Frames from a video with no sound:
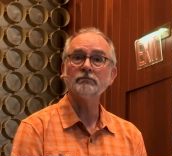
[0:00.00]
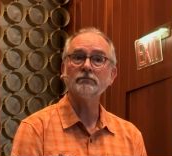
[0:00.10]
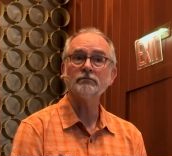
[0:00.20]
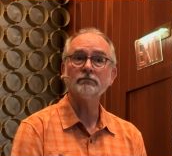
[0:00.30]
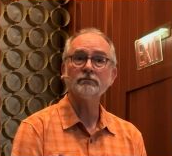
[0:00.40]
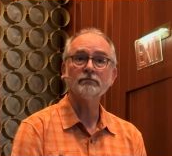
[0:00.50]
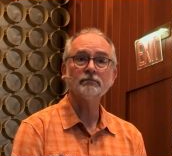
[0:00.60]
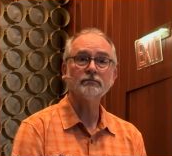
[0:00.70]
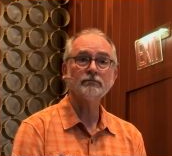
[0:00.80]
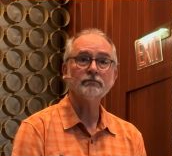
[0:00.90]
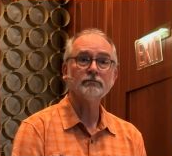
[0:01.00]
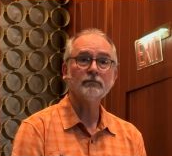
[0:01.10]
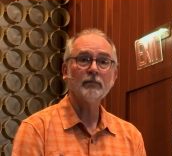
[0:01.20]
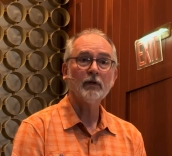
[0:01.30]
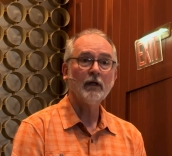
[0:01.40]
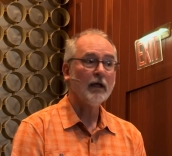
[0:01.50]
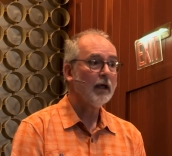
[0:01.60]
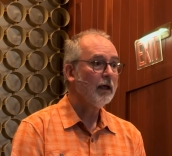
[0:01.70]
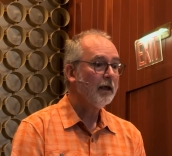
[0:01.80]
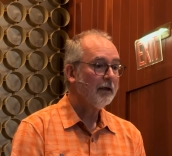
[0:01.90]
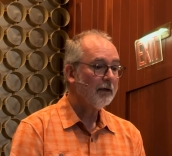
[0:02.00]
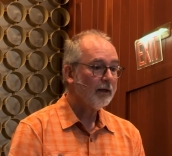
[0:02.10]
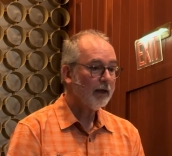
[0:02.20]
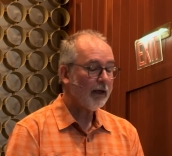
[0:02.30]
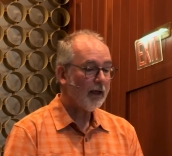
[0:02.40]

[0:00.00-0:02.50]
Nobody speaks.